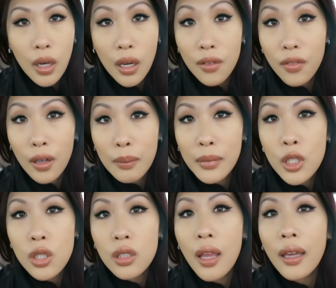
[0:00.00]
I very
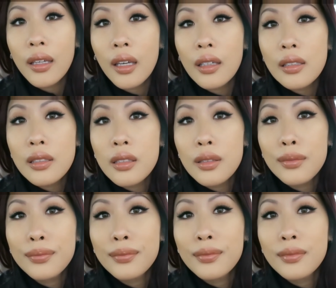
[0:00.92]
much like it
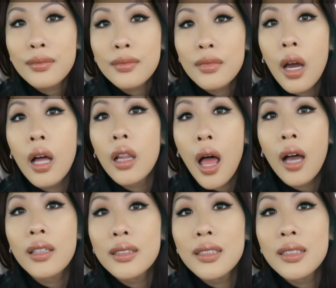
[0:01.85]
a lot.